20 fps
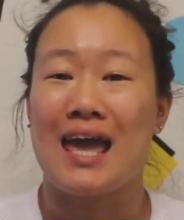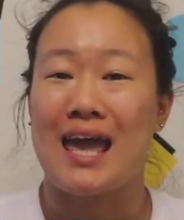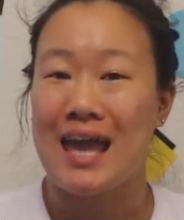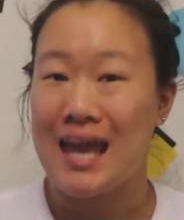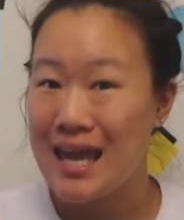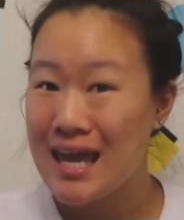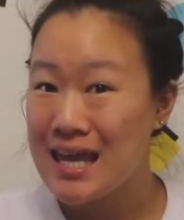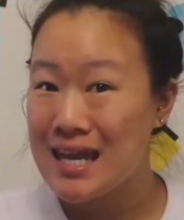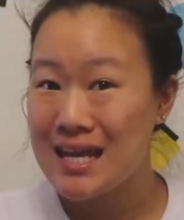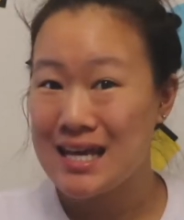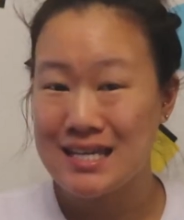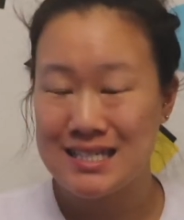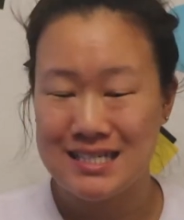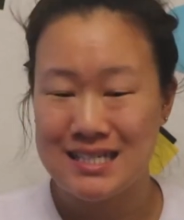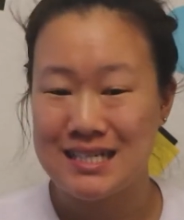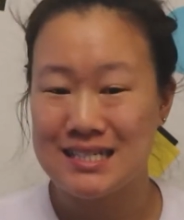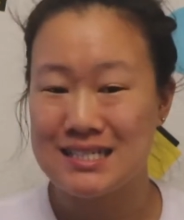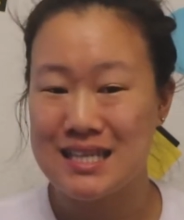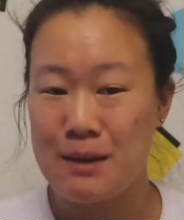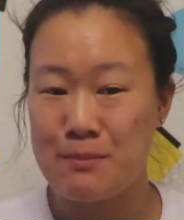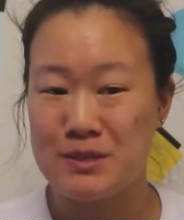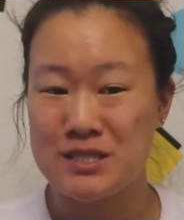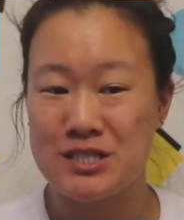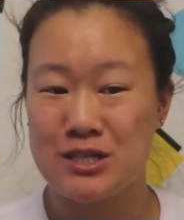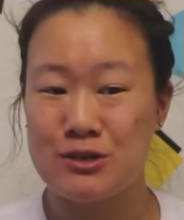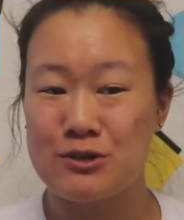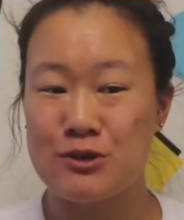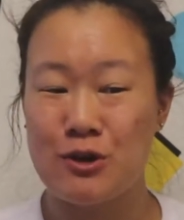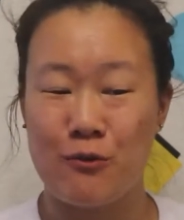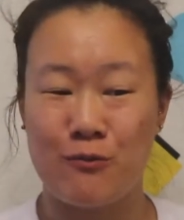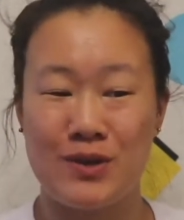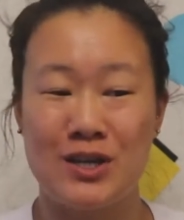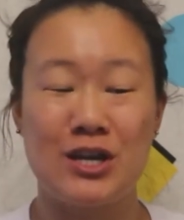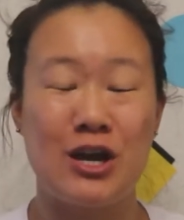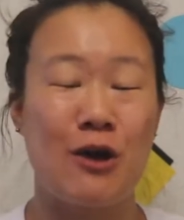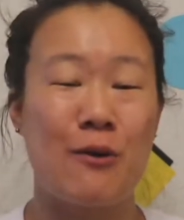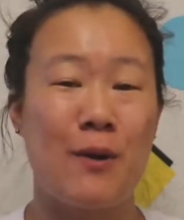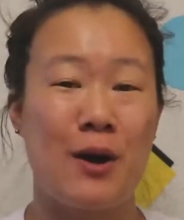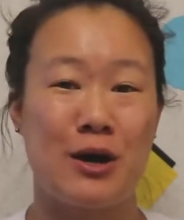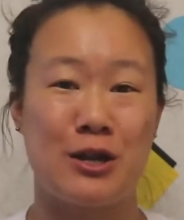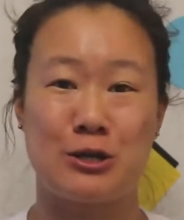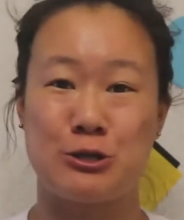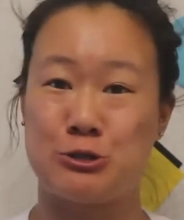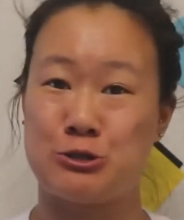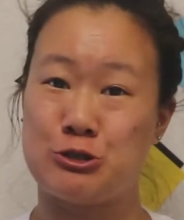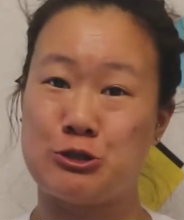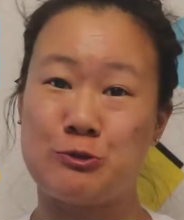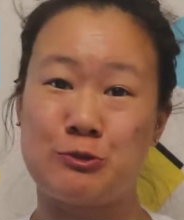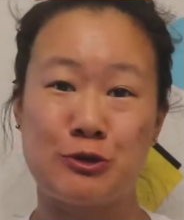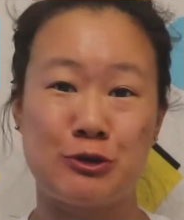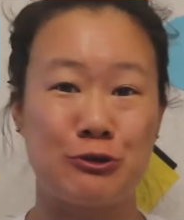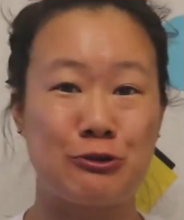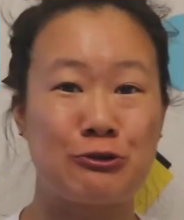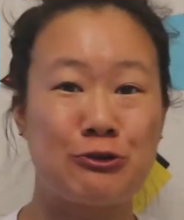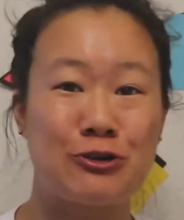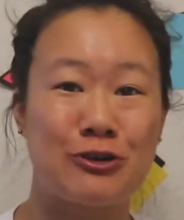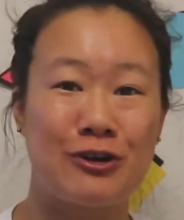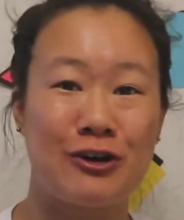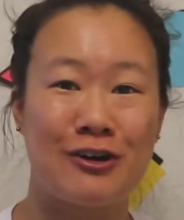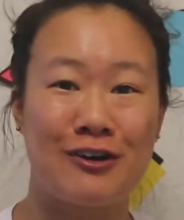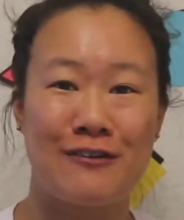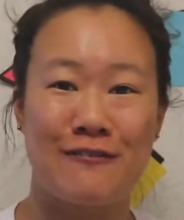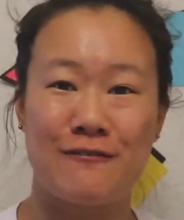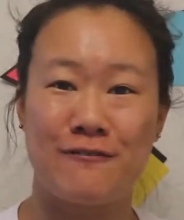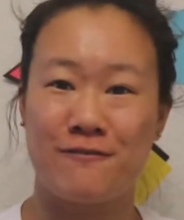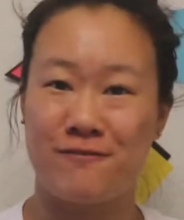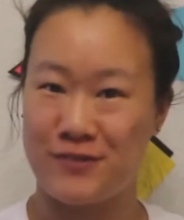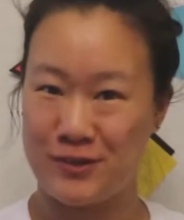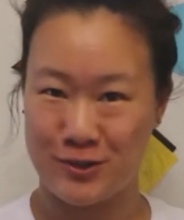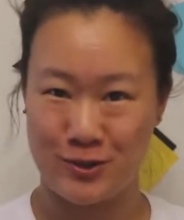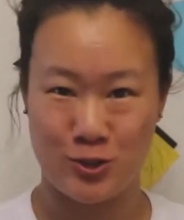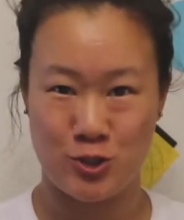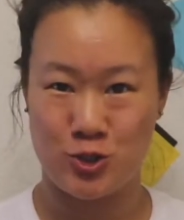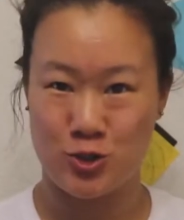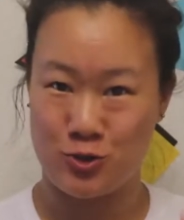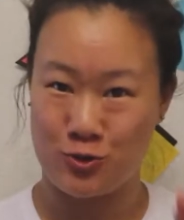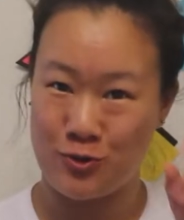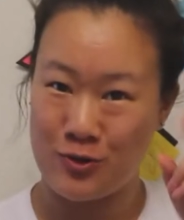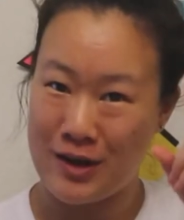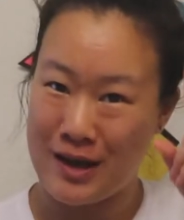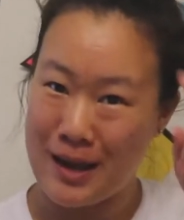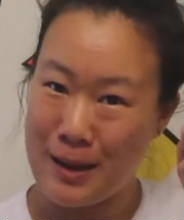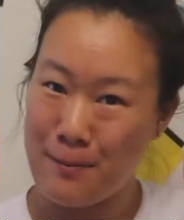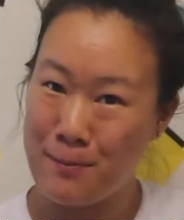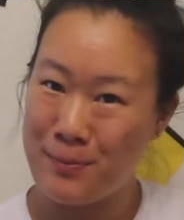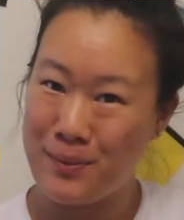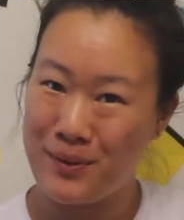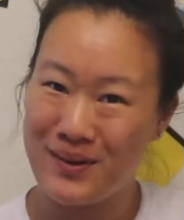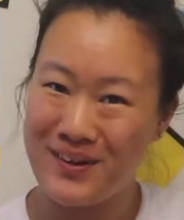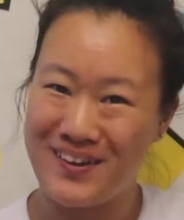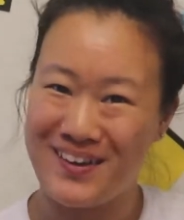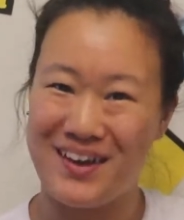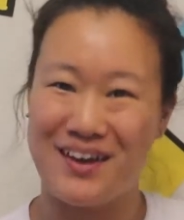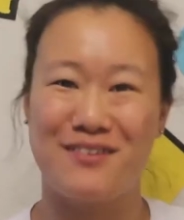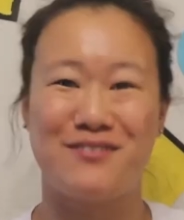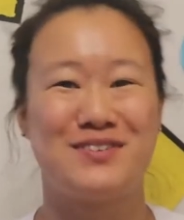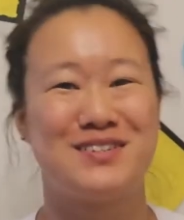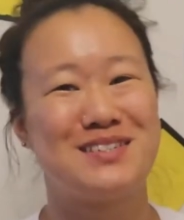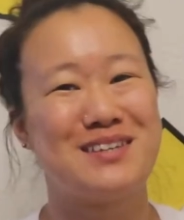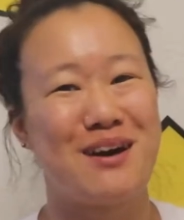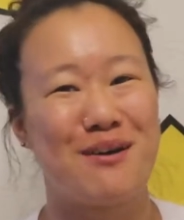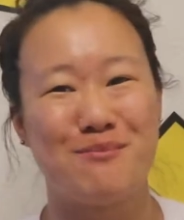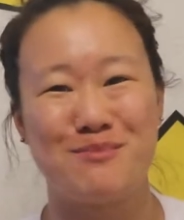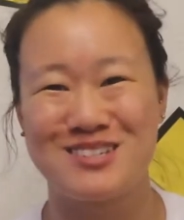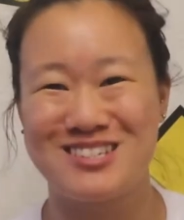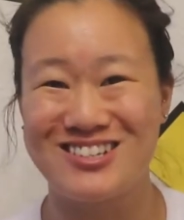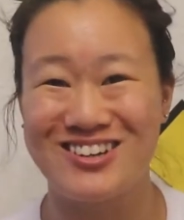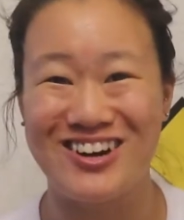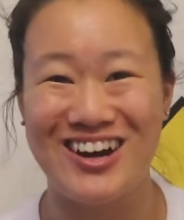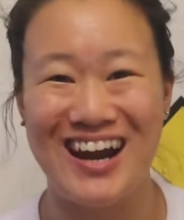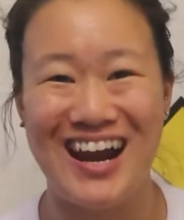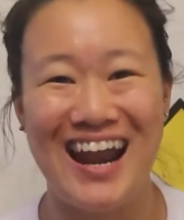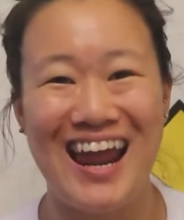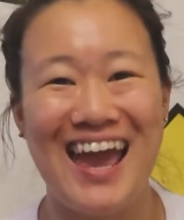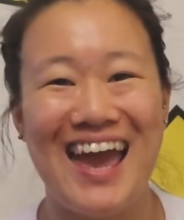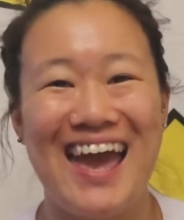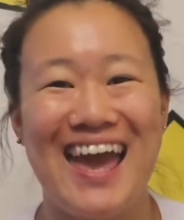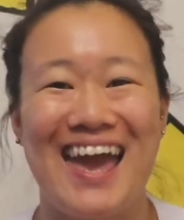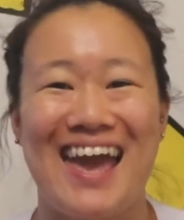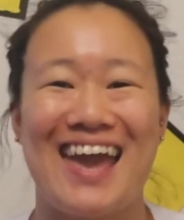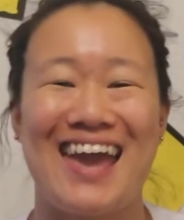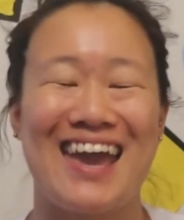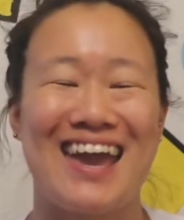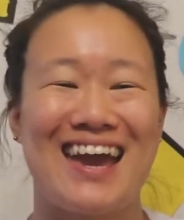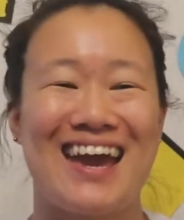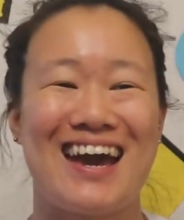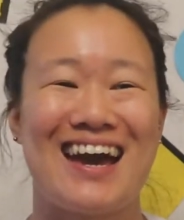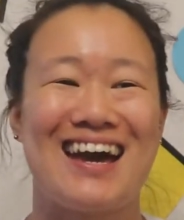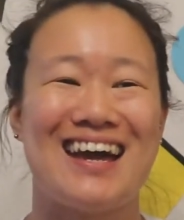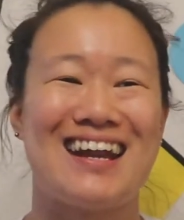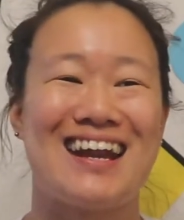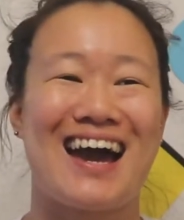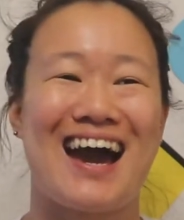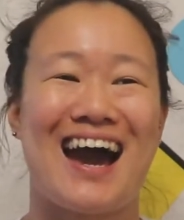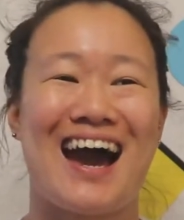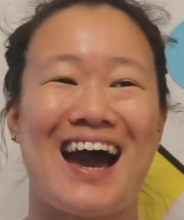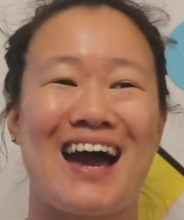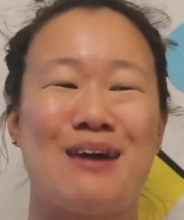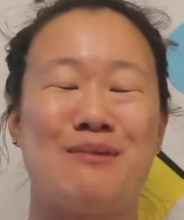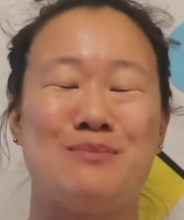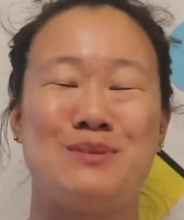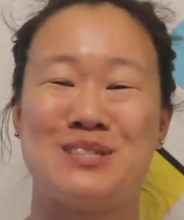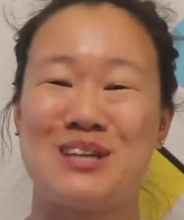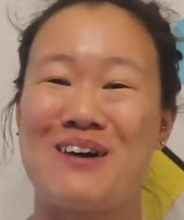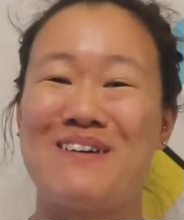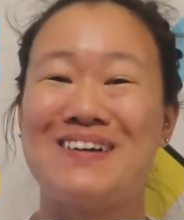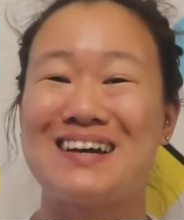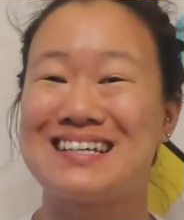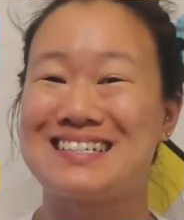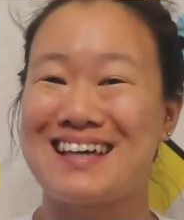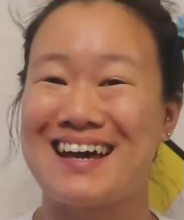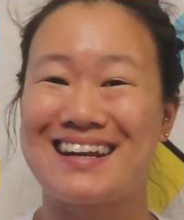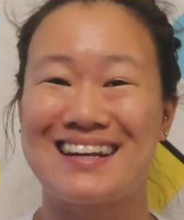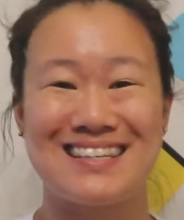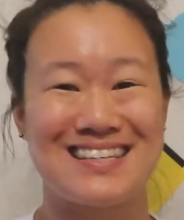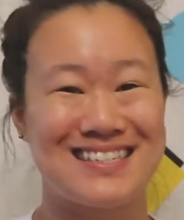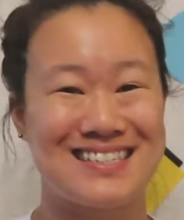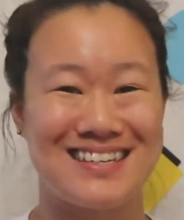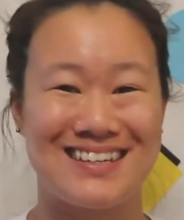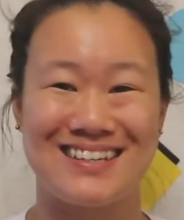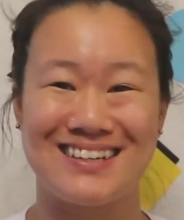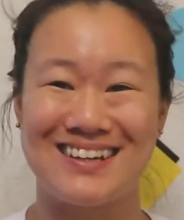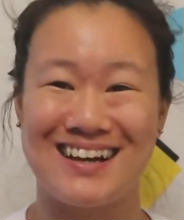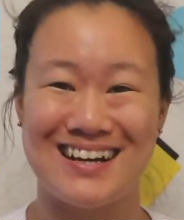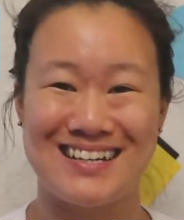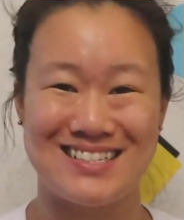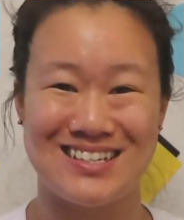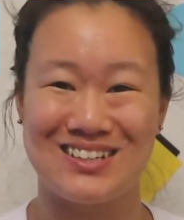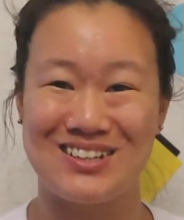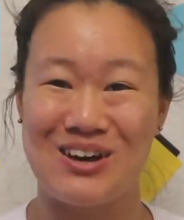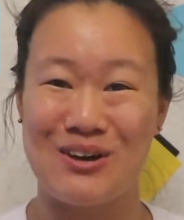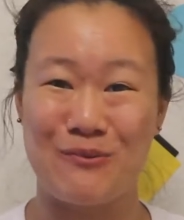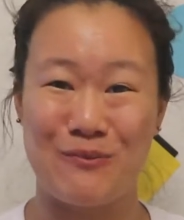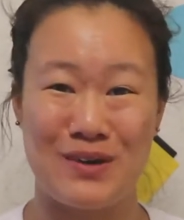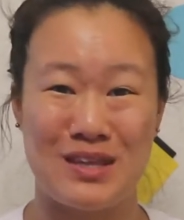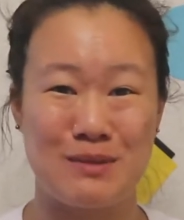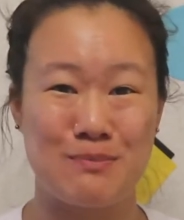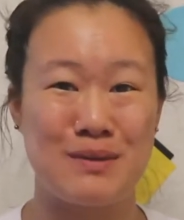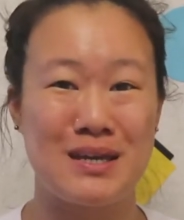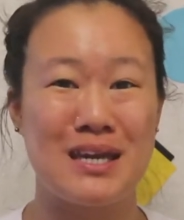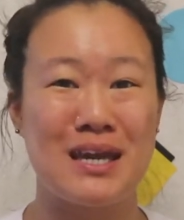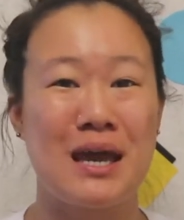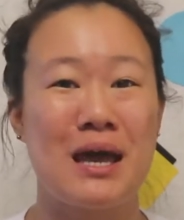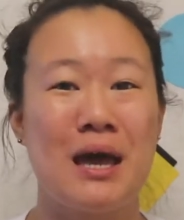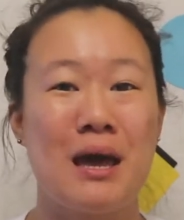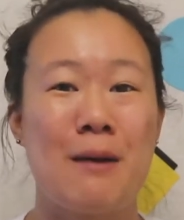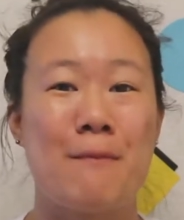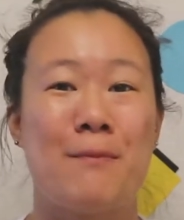In today's episode, we go on a super cool field trip of some sort, and I'm so excited to take you guys along with me.